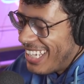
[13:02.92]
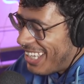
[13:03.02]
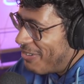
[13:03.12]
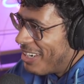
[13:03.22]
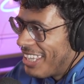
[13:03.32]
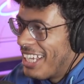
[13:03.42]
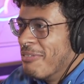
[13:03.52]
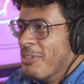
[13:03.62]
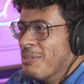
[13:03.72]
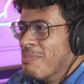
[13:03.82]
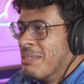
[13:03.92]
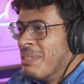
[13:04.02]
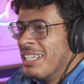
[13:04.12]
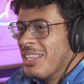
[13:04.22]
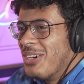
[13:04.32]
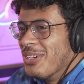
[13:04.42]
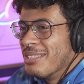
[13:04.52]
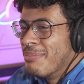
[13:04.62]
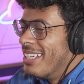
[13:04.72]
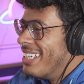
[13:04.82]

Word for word: You wouldn't think it with those big meaty claws, but